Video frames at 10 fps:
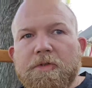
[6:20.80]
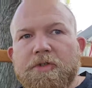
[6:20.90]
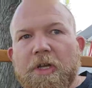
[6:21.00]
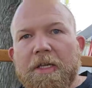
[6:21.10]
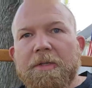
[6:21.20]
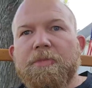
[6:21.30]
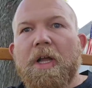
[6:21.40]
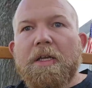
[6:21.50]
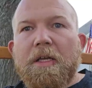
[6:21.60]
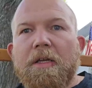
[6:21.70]
shiny
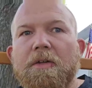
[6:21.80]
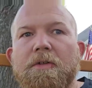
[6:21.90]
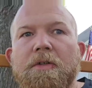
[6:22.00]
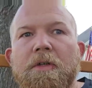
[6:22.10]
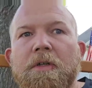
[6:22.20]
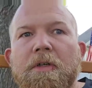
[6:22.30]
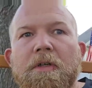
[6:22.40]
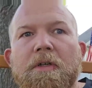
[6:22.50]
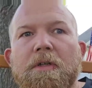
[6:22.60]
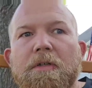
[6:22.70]
black hair,
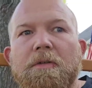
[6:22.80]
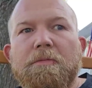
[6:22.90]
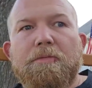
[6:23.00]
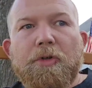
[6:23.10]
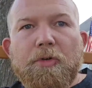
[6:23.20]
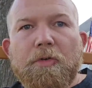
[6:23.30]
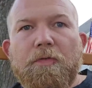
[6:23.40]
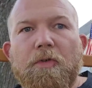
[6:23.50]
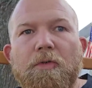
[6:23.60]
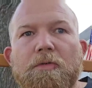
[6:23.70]

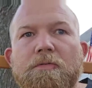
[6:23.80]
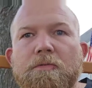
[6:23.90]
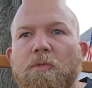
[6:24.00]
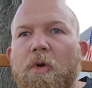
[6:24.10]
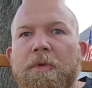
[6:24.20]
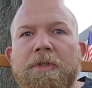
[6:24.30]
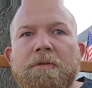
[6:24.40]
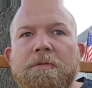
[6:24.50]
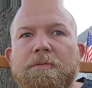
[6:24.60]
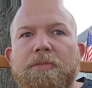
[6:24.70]
beautiful
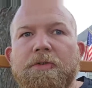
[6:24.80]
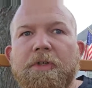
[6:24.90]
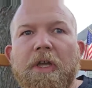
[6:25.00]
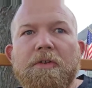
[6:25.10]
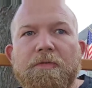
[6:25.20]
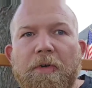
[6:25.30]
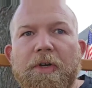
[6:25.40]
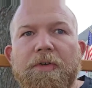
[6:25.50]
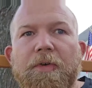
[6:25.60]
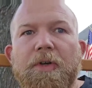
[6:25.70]
woman, put together
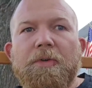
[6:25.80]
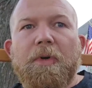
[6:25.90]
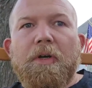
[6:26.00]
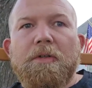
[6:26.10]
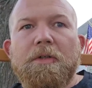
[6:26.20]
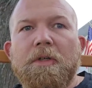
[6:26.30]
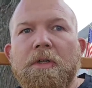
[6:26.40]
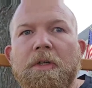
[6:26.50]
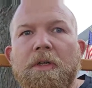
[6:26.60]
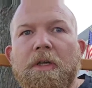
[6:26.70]
very, very well,
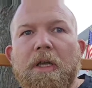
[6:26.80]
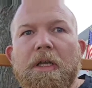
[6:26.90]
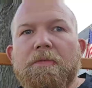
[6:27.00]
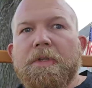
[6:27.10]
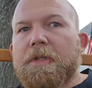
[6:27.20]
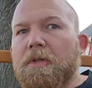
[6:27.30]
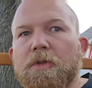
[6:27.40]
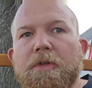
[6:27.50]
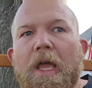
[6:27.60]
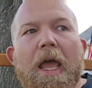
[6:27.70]
and
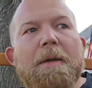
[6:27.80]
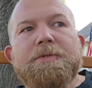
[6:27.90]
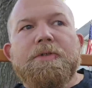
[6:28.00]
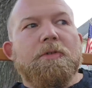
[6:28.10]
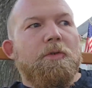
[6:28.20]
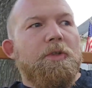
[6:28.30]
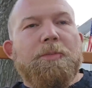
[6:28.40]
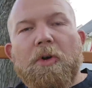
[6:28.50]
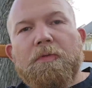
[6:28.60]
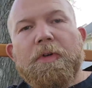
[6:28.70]
everything looked absolutely
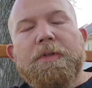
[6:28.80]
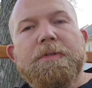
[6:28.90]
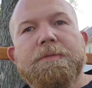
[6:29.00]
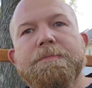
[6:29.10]
perfect.